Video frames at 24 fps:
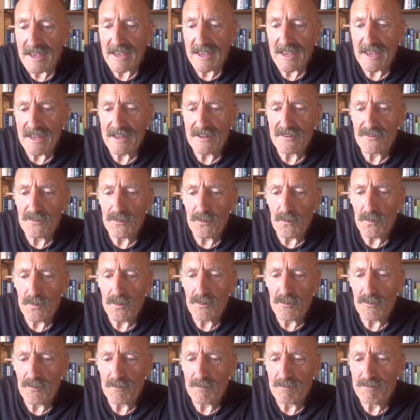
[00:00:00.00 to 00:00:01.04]
It
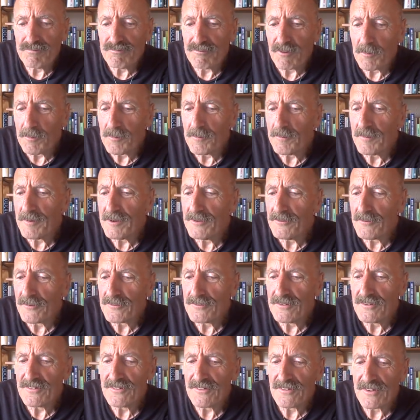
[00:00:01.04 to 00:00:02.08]
will probably
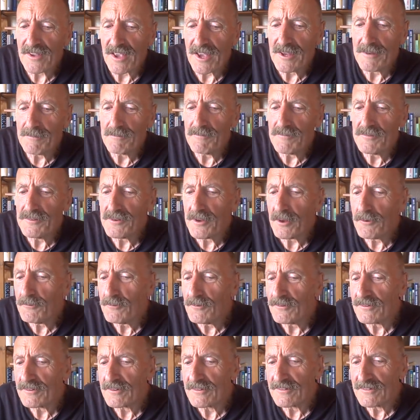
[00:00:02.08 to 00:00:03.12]
not escape
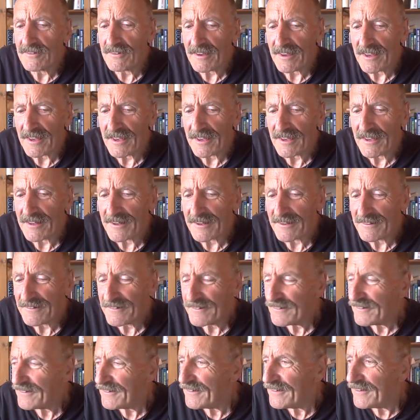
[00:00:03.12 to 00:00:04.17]
notice here.
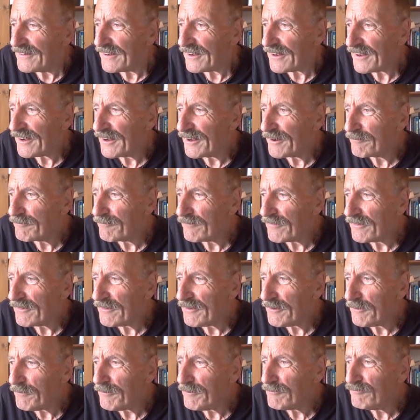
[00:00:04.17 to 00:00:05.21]
Let
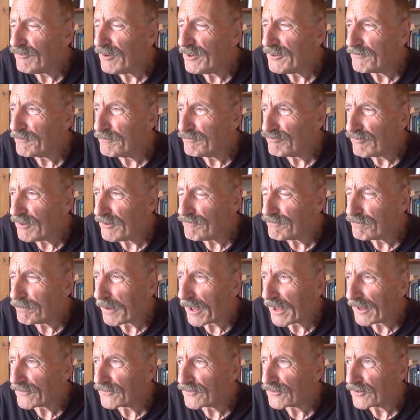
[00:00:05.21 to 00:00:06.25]
me read a brief
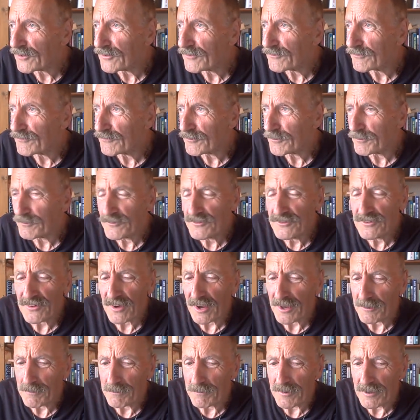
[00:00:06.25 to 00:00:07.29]
passage from
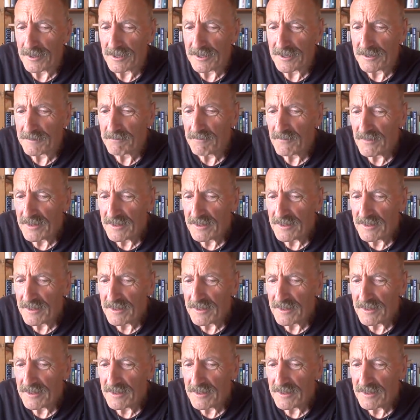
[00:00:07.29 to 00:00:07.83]
Chamberlain.